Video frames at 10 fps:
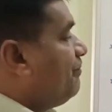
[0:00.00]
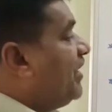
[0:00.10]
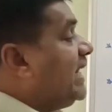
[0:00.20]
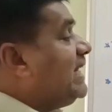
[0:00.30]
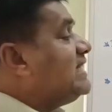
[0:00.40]

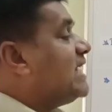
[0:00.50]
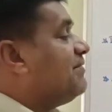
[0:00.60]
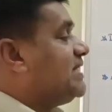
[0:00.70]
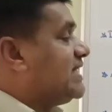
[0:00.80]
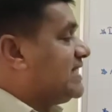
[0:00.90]
Ferry
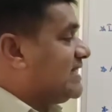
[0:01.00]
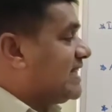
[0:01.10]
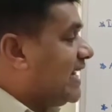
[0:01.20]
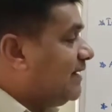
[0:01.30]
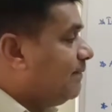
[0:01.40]
services is
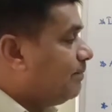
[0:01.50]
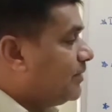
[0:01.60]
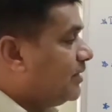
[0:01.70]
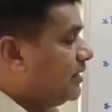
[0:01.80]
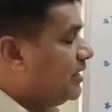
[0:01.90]
that.
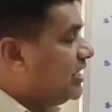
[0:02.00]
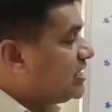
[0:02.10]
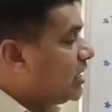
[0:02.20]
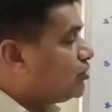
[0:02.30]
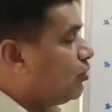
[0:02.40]
It
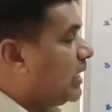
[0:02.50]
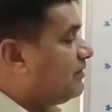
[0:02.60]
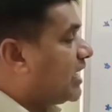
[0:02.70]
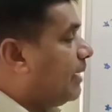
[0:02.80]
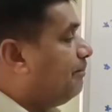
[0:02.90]
is also one
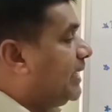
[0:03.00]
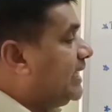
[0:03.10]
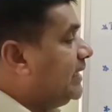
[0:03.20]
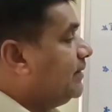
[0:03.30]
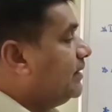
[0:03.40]
of the
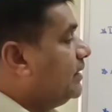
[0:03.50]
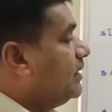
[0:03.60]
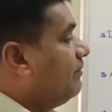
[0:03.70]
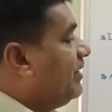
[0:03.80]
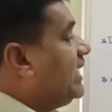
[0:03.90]
company.
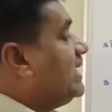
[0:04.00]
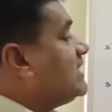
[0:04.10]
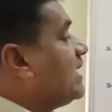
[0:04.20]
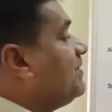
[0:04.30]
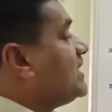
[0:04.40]

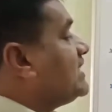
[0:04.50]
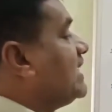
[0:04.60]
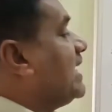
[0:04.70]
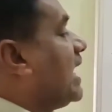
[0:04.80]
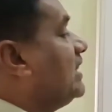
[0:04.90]
Ferry services
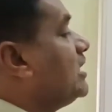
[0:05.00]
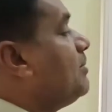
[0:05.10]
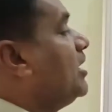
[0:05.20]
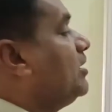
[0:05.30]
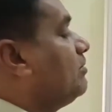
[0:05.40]
in
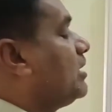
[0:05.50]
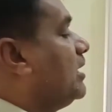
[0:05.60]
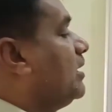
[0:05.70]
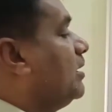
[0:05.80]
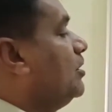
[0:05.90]
Andaman
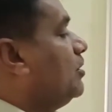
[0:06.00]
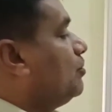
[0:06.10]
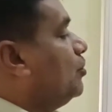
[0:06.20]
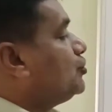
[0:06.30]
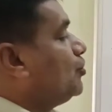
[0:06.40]

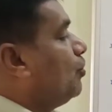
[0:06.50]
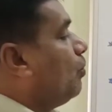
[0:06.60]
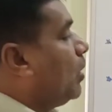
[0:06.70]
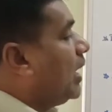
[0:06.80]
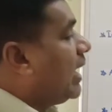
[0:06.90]
goes
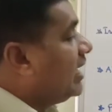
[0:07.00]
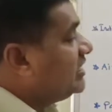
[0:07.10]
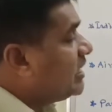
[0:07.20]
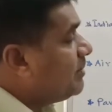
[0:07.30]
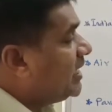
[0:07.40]
to
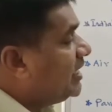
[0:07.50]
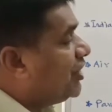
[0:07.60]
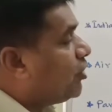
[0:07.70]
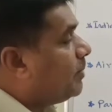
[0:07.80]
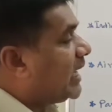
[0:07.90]
Andaman and
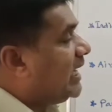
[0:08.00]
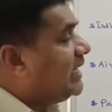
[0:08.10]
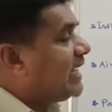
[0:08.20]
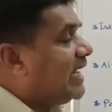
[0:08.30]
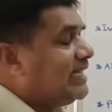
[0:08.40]
Nicobar
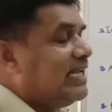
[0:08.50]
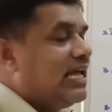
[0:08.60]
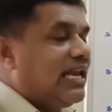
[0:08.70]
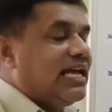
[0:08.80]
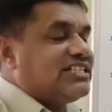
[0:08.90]
Island
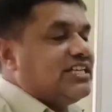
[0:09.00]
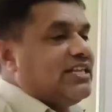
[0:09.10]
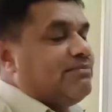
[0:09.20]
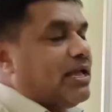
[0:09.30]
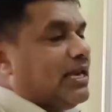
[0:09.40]
and
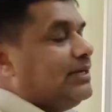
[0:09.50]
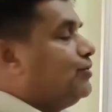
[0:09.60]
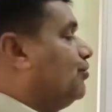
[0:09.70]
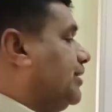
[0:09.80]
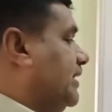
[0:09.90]
Lakshadweep
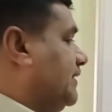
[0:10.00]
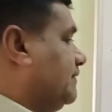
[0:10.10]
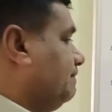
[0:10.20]
Island. Noted.